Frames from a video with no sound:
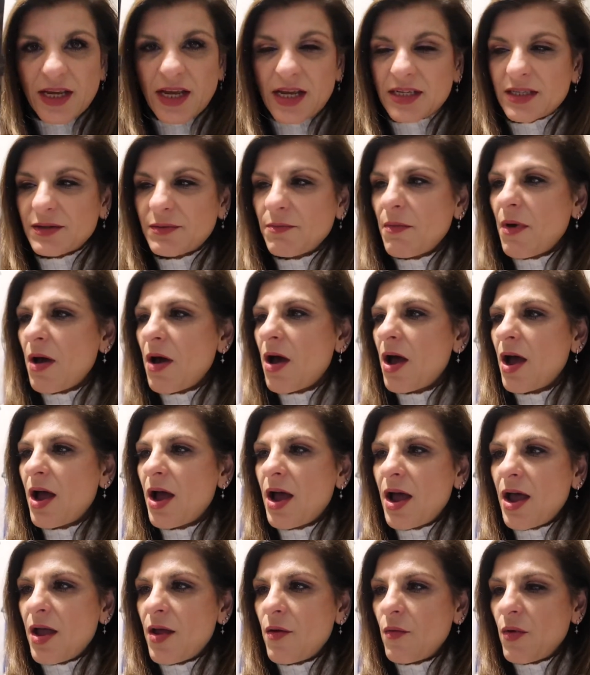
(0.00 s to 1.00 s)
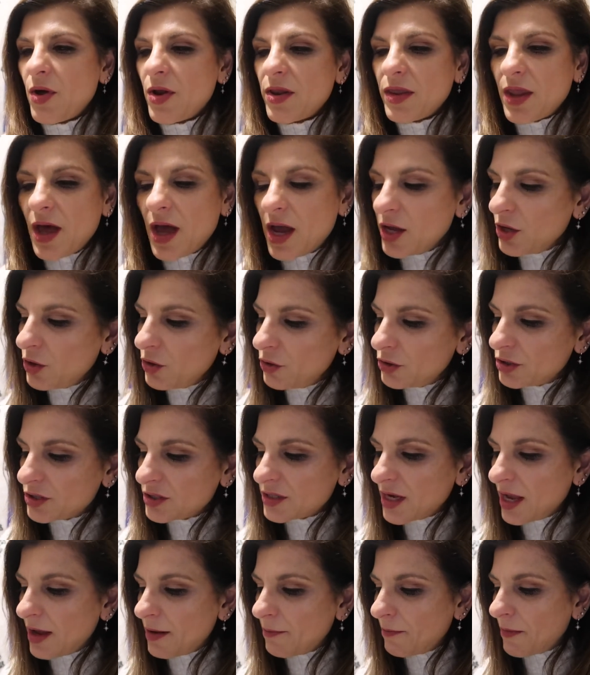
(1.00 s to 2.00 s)
is my one that I
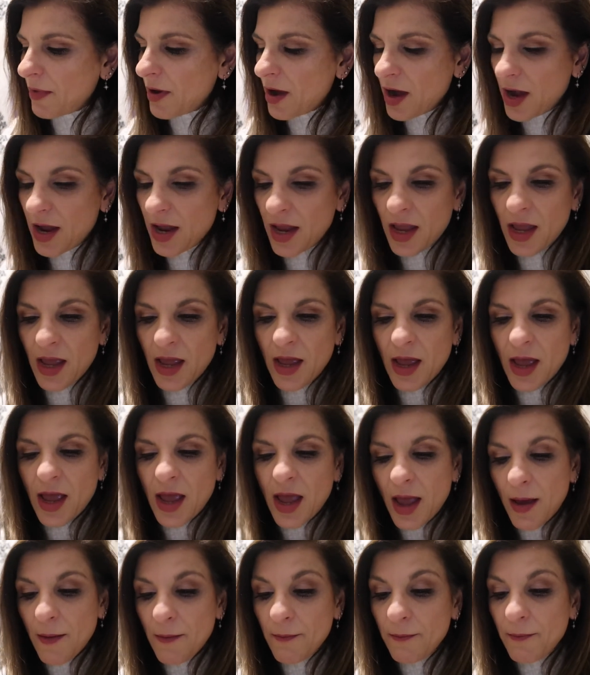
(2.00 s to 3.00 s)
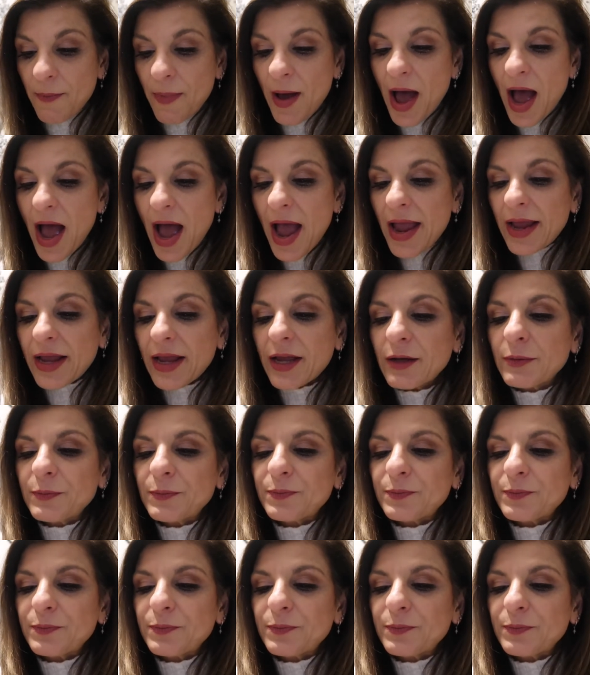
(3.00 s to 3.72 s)
use in my bag.